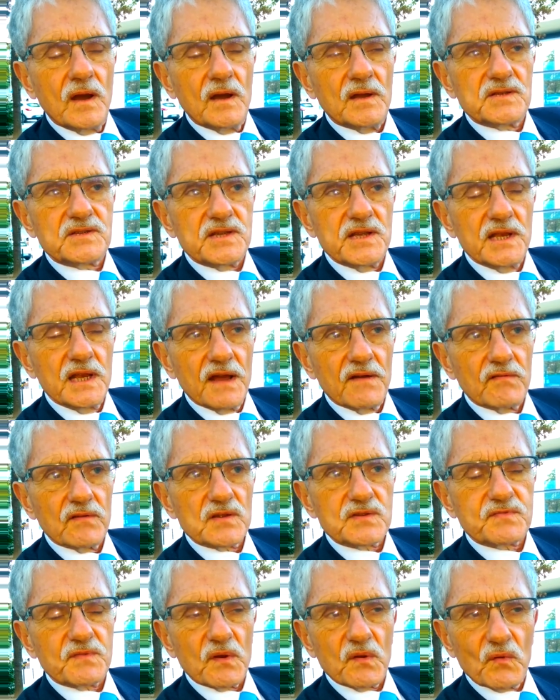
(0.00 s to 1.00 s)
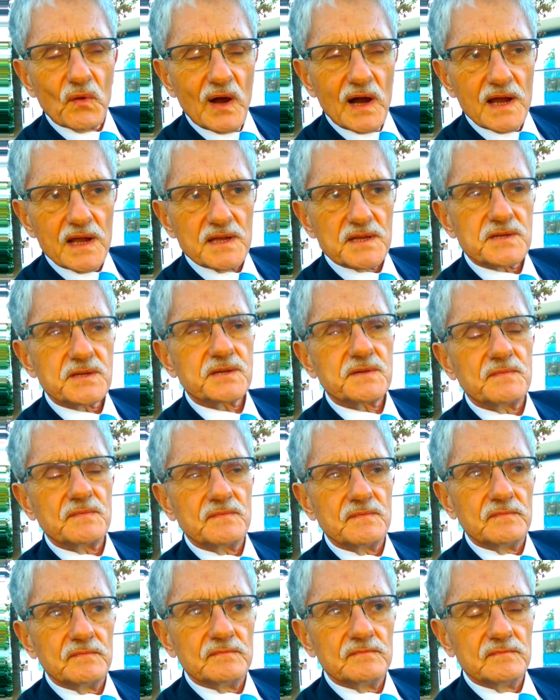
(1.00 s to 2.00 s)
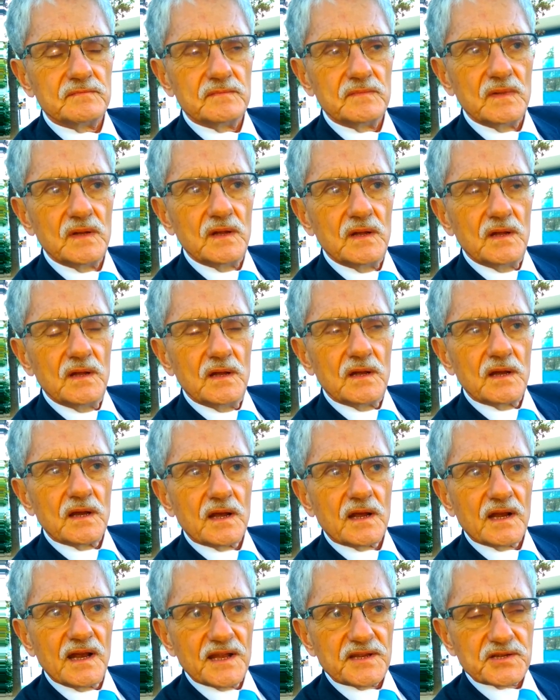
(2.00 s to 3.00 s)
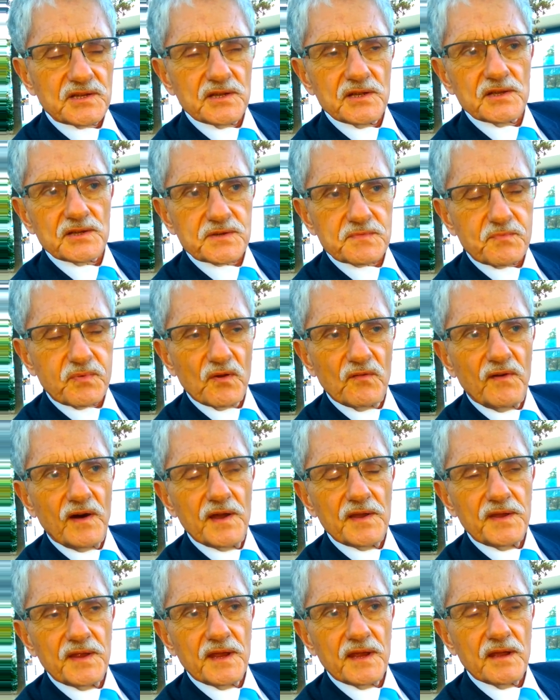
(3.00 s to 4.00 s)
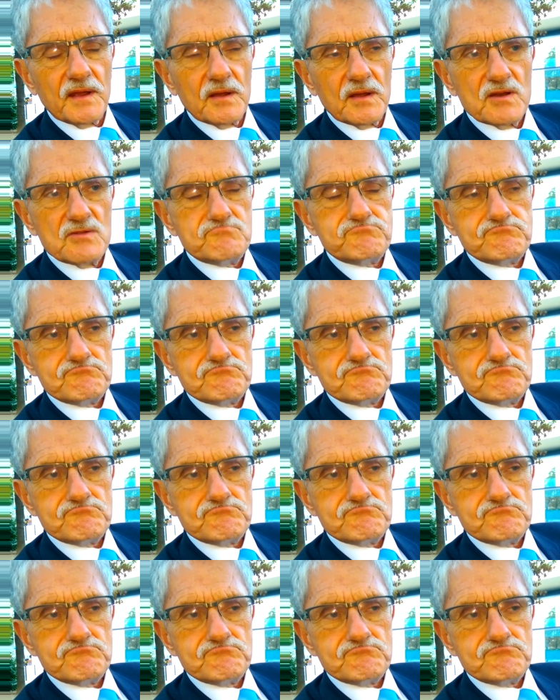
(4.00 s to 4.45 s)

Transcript: sea levels will rise, gletsiers providing